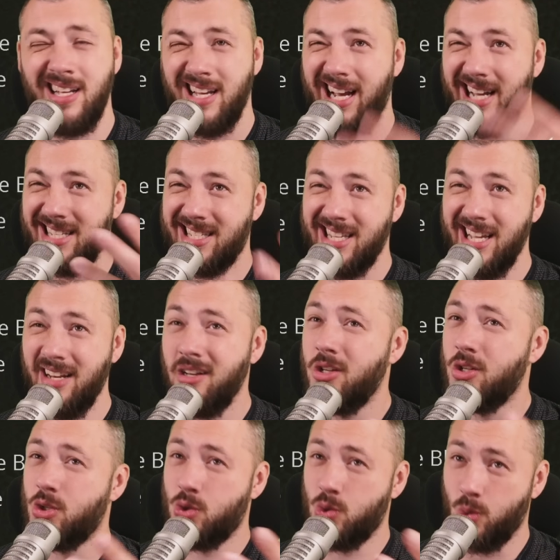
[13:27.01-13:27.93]
I said
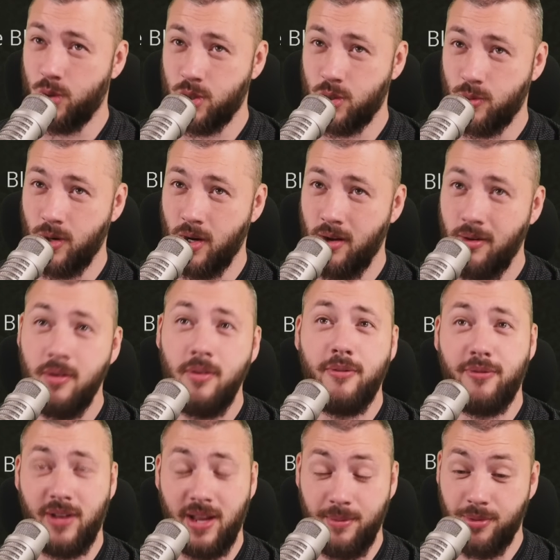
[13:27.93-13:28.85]
Sorcerer,
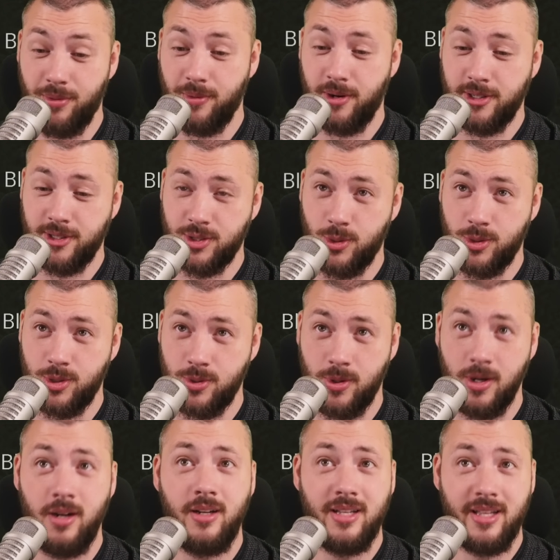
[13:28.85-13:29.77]
Flamethrower
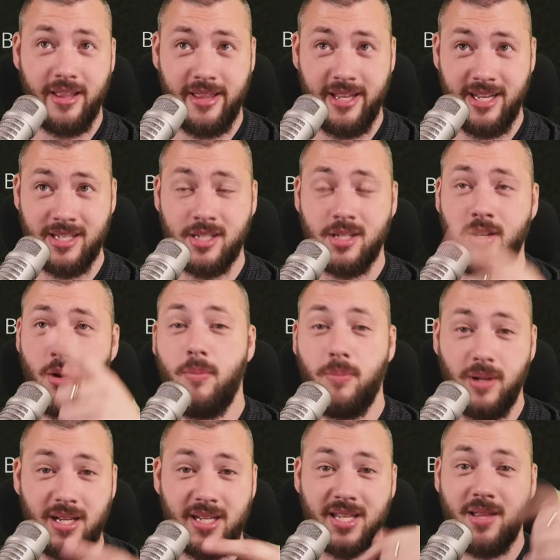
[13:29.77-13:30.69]
Sorcerer, this,
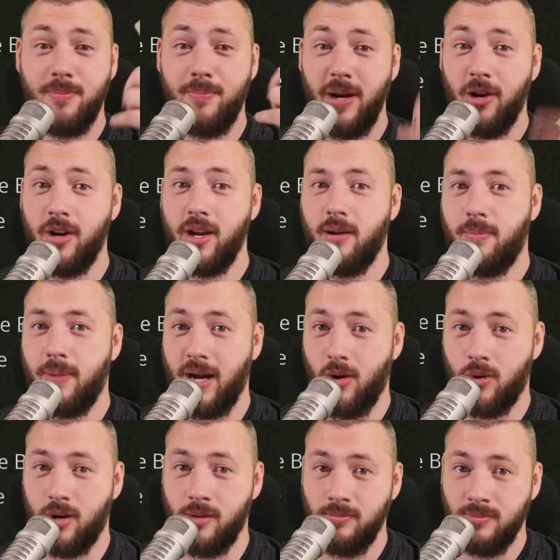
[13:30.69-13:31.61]
plus the Barrier
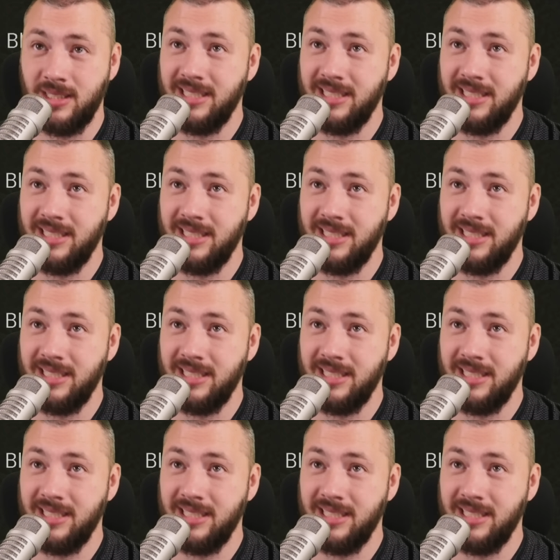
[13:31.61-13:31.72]
power.